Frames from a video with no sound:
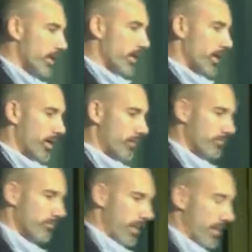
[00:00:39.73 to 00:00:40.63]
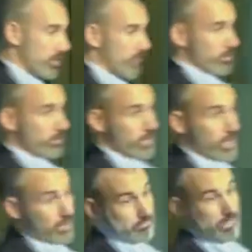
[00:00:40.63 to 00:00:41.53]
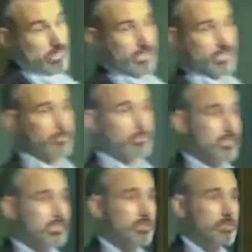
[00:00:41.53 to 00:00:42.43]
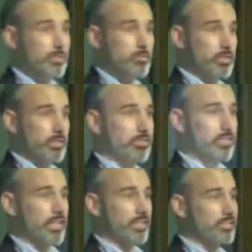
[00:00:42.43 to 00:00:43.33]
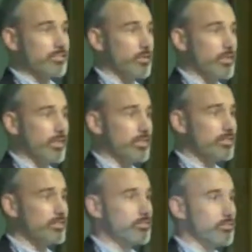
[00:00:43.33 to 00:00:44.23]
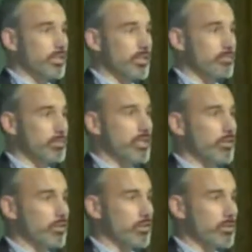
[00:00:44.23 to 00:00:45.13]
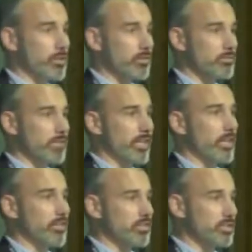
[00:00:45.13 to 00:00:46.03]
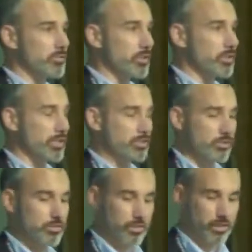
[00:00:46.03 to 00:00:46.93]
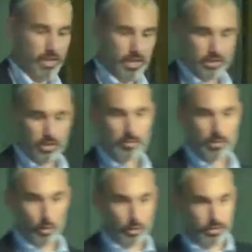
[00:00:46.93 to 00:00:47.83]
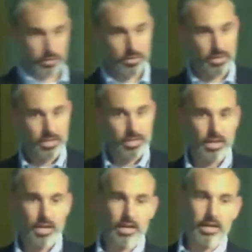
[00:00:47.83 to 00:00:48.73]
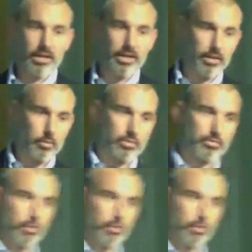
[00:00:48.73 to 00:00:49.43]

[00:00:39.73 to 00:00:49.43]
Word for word: Um, actually, I've learned a lot in the last couple days, so it's been really entertaining to, uh, to uh, be here and learn about technology and what you guys are all doing. So I'm a lawyer. Uh, I work for